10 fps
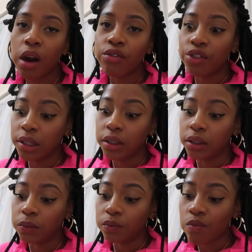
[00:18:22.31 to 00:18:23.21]

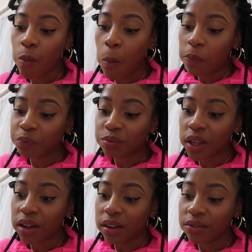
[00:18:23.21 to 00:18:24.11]
really
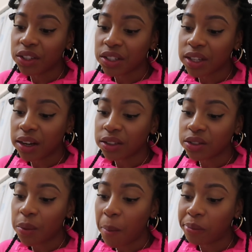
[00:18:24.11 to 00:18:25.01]
love their
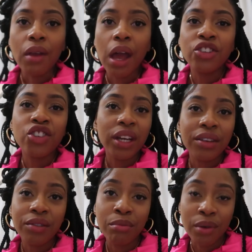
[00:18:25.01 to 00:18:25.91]
salad. And Drake
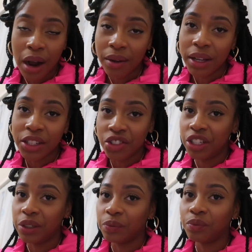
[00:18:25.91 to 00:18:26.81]
even brought out
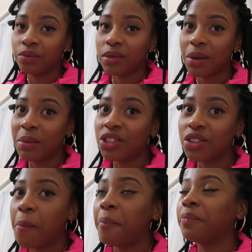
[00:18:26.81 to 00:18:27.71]
NSG.
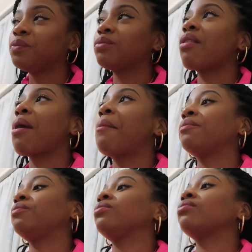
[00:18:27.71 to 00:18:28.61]
Imagine
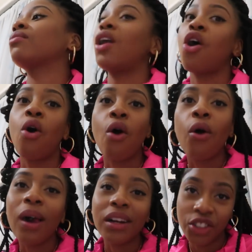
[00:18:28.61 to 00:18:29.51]
a
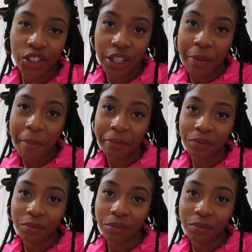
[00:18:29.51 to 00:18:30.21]
whole NSG.